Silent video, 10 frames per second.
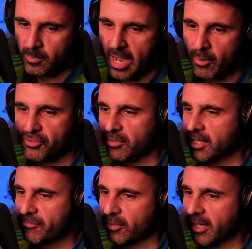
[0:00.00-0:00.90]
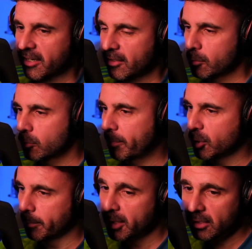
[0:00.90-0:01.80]
I was ready for like
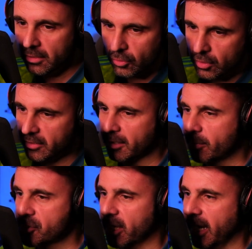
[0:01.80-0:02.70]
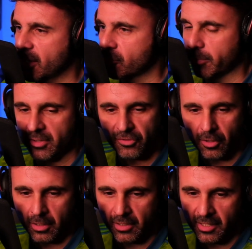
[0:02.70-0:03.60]
like a bunch of hand drumming to
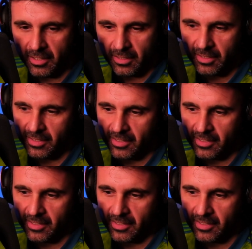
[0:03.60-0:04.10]
start right here.